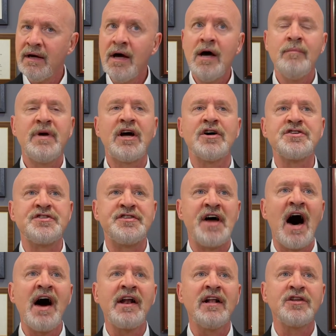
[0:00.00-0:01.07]
Because
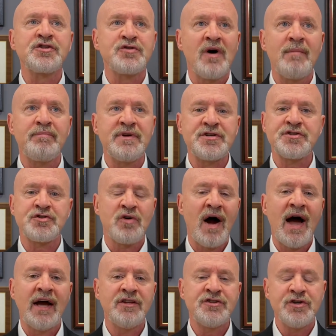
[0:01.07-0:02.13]
Donald Trump is
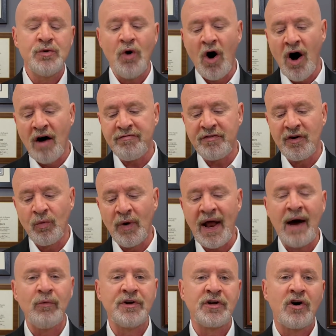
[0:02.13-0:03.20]
trying to offer what
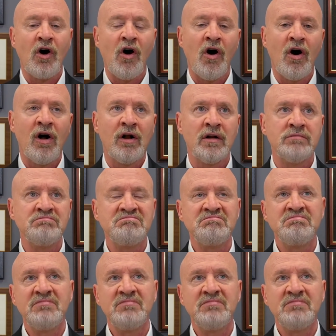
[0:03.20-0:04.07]
I would call